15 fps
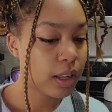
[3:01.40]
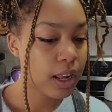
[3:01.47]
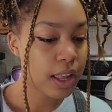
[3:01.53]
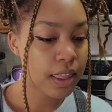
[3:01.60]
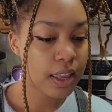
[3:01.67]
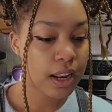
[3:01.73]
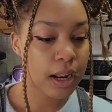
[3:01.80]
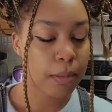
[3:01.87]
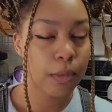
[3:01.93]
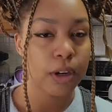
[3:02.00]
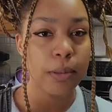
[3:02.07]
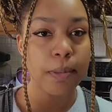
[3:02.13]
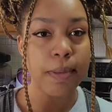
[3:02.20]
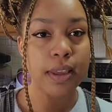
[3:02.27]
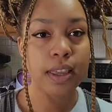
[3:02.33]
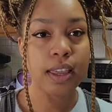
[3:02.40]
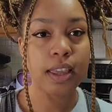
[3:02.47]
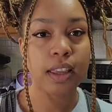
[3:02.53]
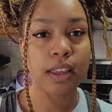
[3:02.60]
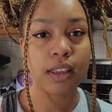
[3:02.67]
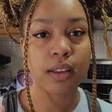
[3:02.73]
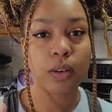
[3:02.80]
then I'm going to be
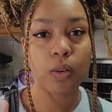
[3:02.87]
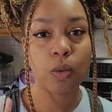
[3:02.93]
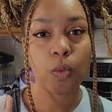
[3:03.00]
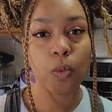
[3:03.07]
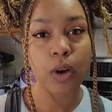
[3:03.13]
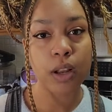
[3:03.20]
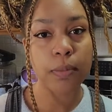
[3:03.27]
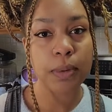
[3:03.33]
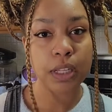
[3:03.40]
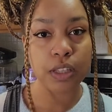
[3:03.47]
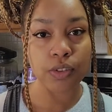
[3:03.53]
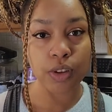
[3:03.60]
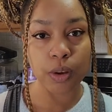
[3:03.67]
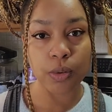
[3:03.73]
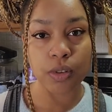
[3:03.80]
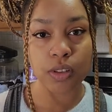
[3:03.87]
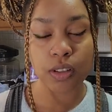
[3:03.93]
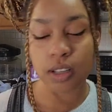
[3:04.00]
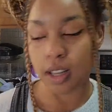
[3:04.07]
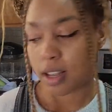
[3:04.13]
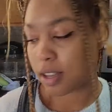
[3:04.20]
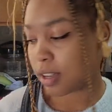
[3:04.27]
making one piece of
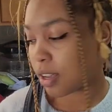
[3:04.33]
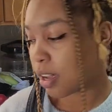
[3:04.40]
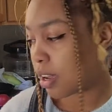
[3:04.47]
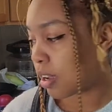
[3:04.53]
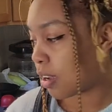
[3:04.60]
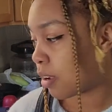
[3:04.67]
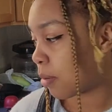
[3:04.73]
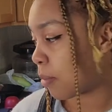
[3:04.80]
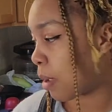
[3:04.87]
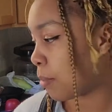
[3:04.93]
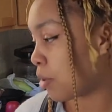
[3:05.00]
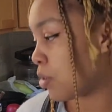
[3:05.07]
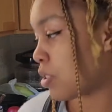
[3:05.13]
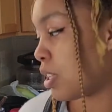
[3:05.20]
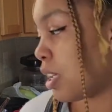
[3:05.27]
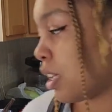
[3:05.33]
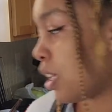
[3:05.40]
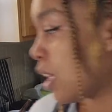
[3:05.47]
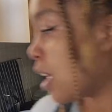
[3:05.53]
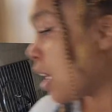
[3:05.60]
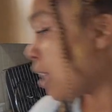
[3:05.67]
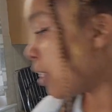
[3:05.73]
toast. I'm using
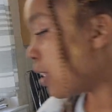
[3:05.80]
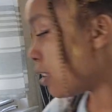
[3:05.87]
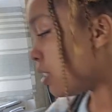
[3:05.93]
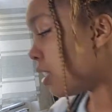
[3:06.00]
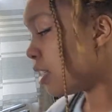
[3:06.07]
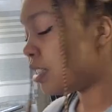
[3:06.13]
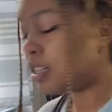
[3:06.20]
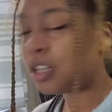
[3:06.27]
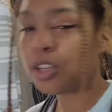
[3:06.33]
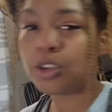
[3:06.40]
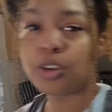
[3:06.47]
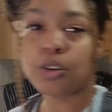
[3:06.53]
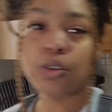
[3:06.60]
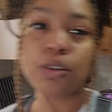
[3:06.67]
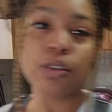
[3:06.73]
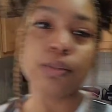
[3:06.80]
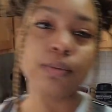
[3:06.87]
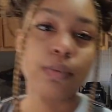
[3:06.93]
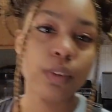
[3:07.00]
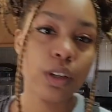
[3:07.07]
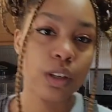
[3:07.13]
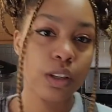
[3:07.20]
this Ezekiel
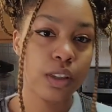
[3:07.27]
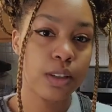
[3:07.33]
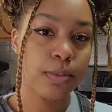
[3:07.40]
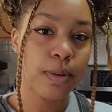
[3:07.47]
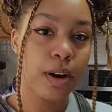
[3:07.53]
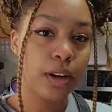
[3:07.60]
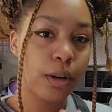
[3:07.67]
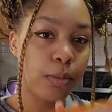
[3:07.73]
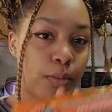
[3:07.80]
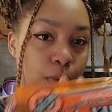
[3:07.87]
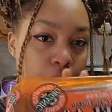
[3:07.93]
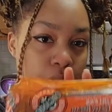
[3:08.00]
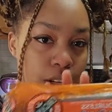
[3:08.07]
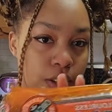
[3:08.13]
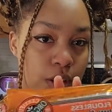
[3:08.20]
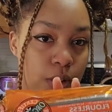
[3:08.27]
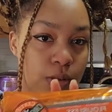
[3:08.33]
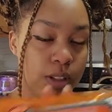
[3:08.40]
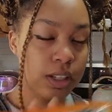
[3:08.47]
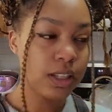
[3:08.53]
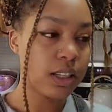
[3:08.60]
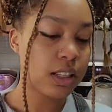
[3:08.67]
sprouted brain
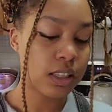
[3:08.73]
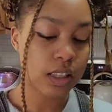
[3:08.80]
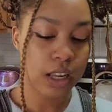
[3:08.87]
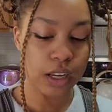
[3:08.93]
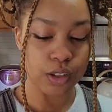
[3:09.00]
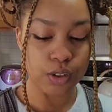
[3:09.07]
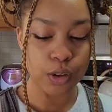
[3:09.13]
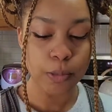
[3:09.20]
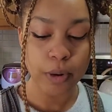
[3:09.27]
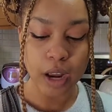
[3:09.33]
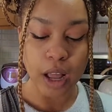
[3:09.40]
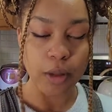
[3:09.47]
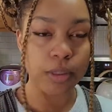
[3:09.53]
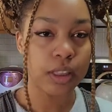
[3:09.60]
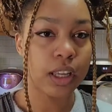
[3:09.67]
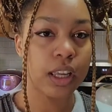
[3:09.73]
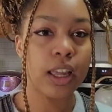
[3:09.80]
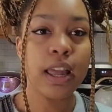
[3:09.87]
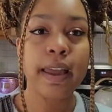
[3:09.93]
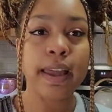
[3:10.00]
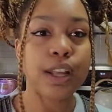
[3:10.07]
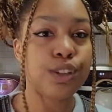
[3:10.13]
toast because it's like super healthy.
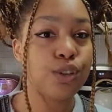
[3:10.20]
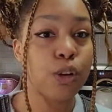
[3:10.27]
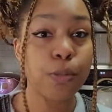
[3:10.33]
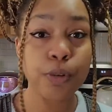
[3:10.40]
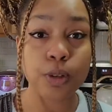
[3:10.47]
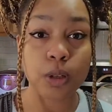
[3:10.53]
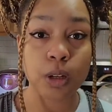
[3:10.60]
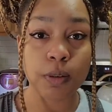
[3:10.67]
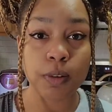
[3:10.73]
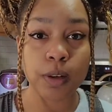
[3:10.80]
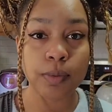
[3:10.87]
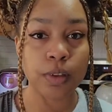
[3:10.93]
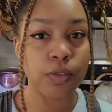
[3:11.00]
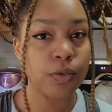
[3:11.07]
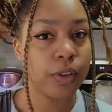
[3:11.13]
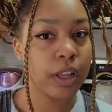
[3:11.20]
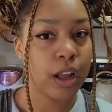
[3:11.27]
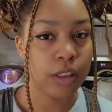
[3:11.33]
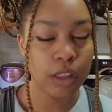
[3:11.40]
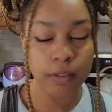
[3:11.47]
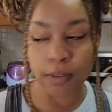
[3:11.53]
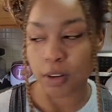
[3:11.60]
It's no preservatives. It's really
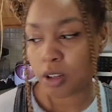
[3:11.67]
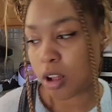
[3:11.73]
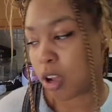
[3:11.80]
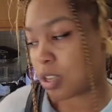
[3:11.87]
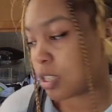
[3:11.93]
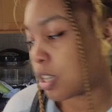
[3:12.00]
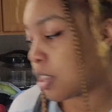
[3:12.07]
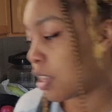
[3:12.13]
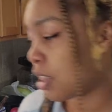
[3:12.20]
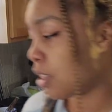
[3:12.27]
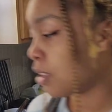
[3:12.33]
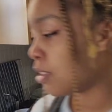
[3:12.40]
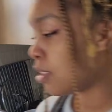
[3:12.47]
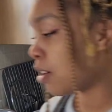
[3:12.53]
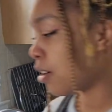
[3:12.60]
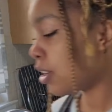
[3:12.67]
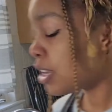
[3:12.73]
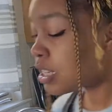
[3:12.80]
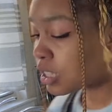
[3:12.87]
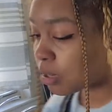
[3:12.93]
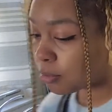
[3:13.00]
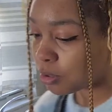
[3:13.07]
healthy for dogs. And then the
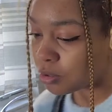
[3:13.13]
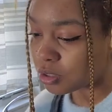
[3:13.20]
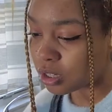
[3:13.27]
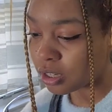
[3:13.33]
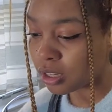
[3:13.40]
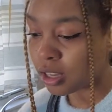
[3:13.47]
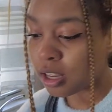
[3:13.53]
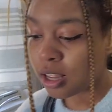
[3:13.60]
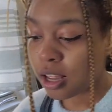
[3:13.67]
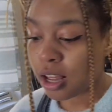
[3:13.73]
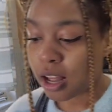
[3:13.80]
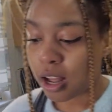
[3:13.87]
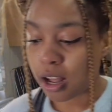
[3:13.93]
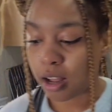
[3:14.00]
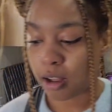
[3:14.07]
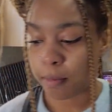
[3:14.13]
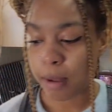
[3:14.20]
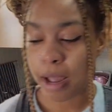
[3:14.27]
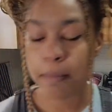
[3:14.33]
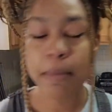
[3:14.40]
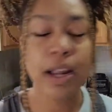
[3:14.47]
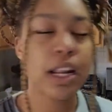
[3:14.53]
sardines I'm using,
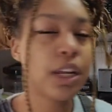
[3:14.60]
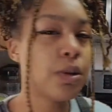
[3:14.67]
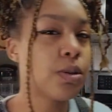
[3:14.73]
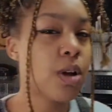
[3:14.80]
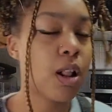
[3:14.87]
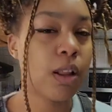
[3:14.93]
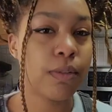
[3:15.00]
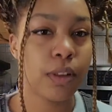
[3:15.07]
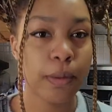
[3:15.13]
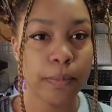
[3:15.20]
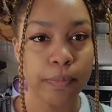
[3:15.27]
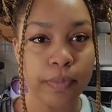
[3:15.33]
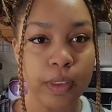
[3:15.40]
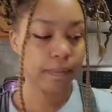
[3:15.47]
I might not use all of them.